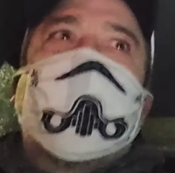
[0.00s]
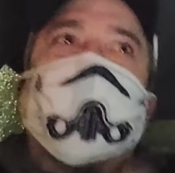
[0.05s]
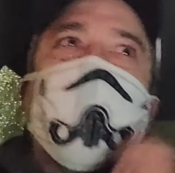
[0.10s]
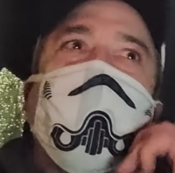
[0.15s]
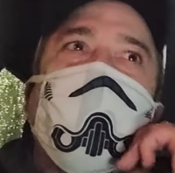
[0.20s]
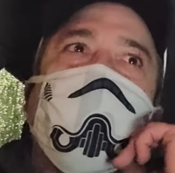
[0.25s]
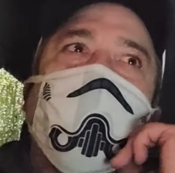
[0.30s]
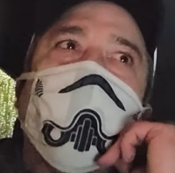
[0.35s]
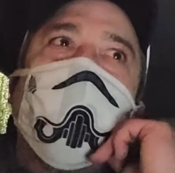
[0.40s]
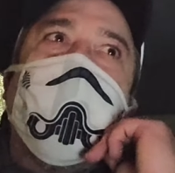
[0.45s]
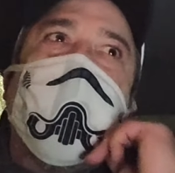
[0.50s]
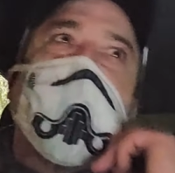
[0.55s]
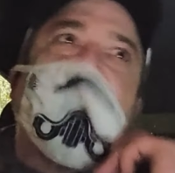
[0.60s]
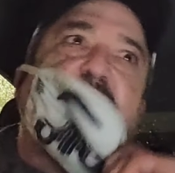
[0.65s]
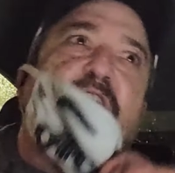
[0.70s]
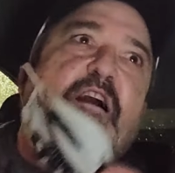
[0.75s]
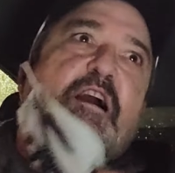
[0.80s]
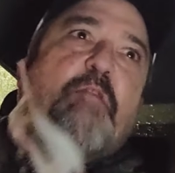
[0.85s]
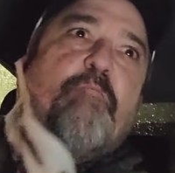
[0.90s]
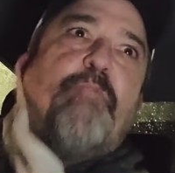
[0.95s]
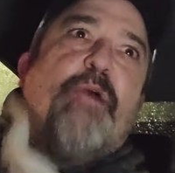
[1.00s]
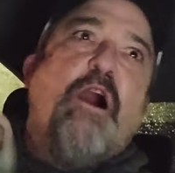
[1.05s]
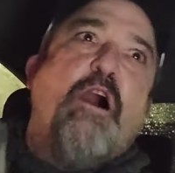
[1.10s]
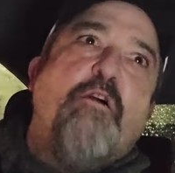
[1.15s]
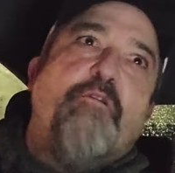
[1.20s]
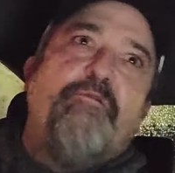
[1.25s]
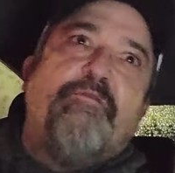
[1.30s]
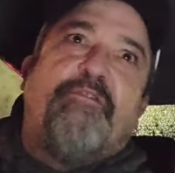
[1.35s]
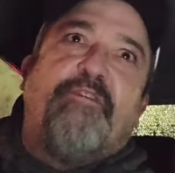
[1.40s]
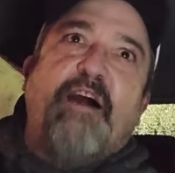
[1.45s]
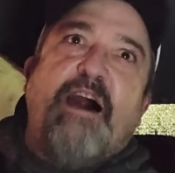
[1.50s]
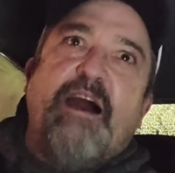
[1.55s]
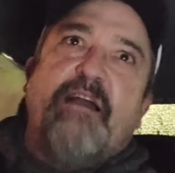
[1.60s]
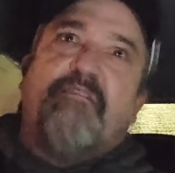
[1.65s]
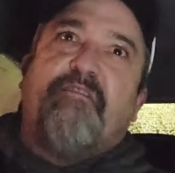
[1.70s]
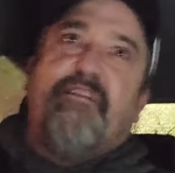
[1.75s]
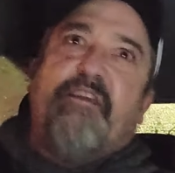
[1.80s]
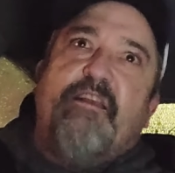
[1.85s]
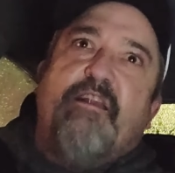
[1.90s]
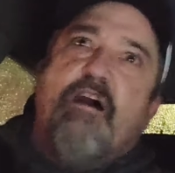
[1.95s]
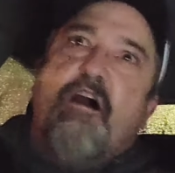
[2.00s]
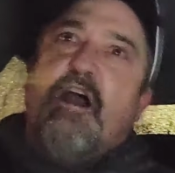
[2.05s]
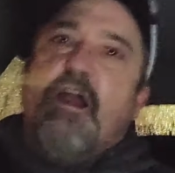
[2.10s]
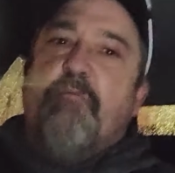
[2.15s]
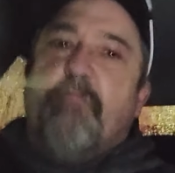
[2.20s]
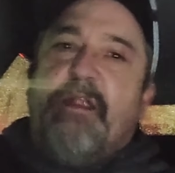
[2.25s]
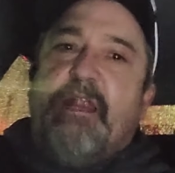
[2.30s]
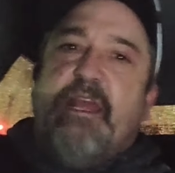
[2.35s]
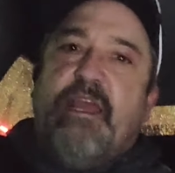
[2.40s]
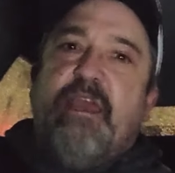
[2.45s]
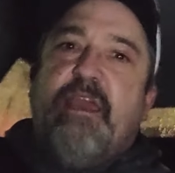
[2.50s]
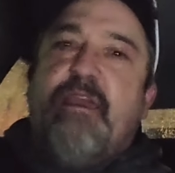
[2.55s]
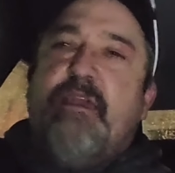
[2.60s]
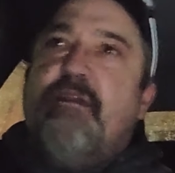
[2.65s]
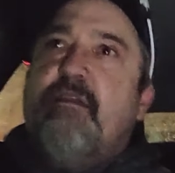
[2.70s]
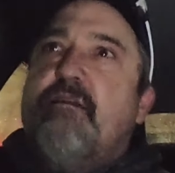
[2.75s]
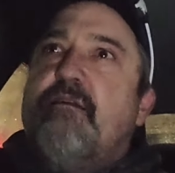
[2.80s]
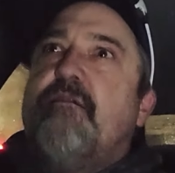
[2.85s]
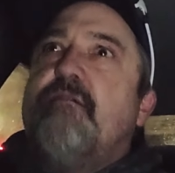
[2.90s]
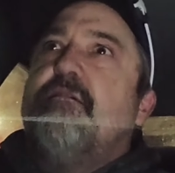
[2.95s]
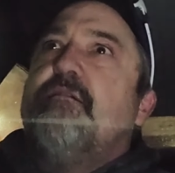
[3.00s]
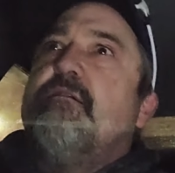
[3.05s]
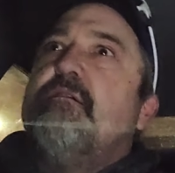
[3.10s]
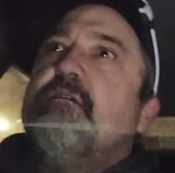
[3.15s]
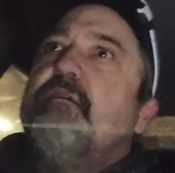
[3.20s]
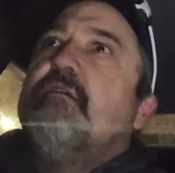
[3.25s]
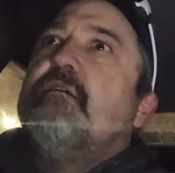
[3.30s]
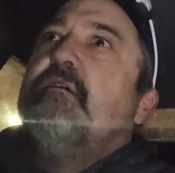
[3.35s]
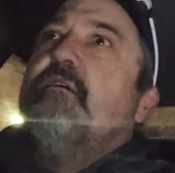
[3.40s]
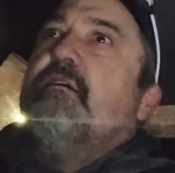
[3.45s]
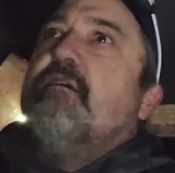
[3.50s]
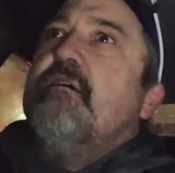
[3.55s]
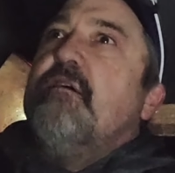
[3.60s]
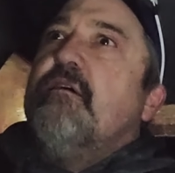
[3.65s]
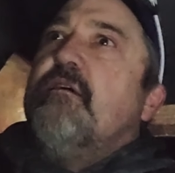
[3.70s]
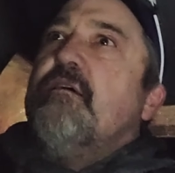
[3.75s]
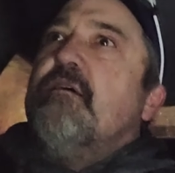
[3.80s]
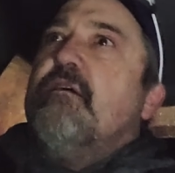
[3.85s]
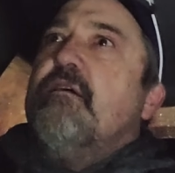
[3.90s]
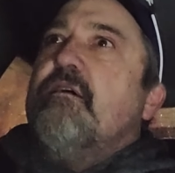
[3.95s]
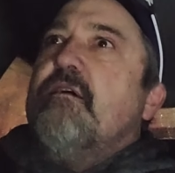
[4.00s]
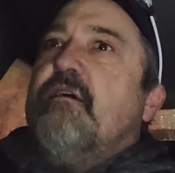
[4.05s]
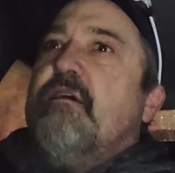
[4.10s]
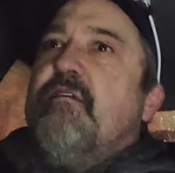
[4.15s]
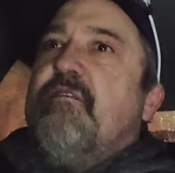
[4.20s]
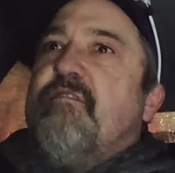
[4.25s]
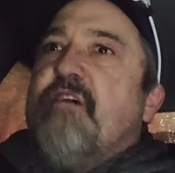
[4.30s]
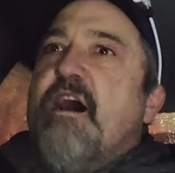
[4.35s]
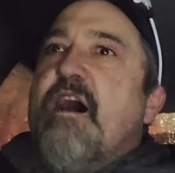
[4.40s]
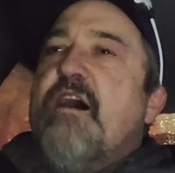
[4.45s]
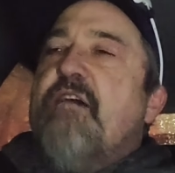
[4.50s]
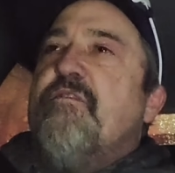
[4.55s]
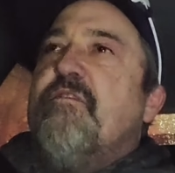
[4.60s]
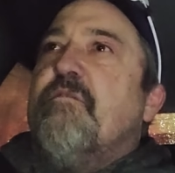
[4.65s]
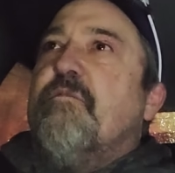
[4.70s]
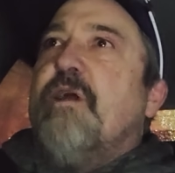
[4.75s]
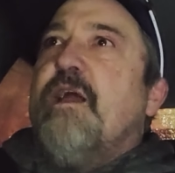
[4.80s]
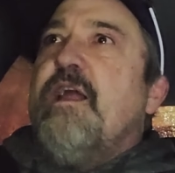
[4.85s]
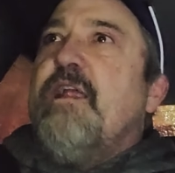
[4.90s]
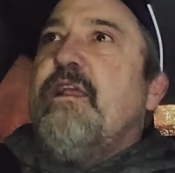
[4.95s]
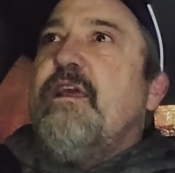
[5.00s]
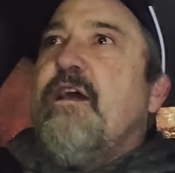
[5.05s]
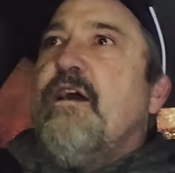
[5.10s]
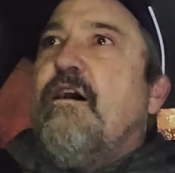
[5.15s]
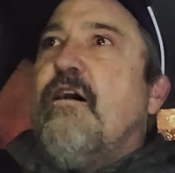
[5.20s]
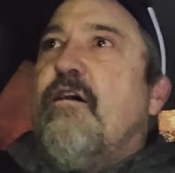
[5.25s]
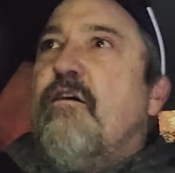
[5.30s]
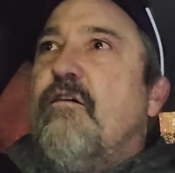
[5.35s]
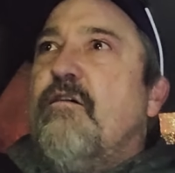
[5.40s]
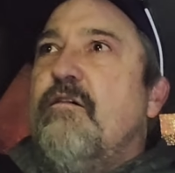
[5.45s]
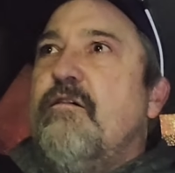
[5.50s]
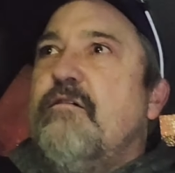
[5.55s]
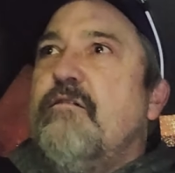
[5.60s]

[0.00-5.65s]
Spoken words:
gentlemen, Carbone Thugs in Harmony is on the radio.